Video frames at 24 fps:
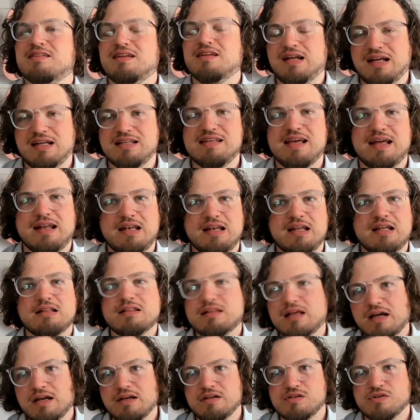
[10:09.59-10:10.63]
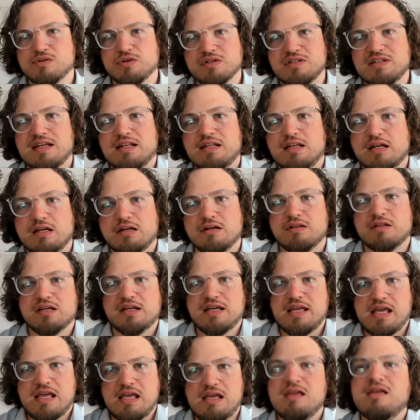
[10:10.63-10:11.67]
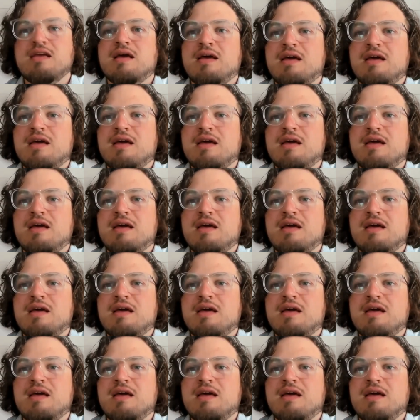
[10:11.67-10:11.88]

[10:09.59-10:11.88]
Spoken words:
like attending those or attending other key